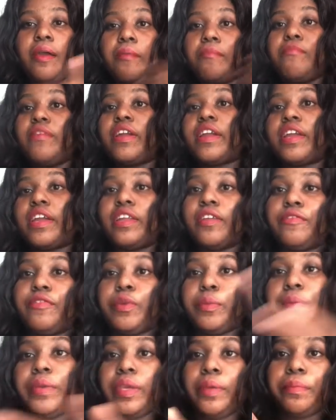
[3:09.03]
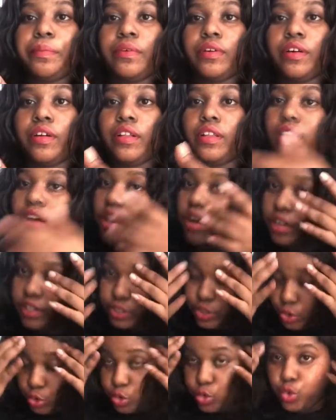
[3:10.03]
bringing a few people
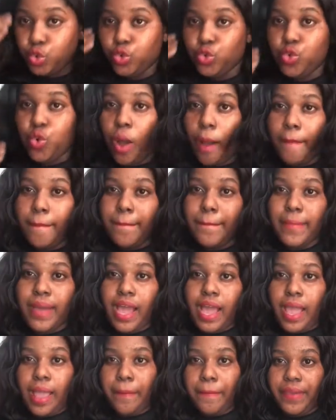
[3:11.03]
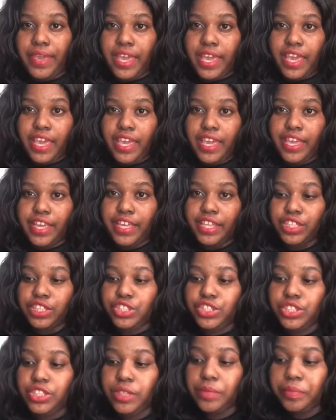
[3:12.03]
onto my
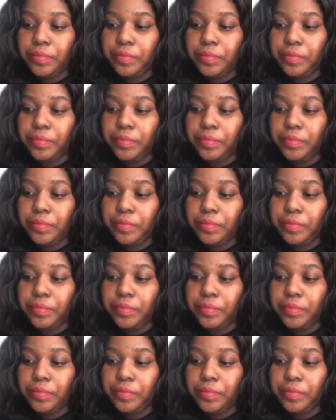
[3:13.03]
page.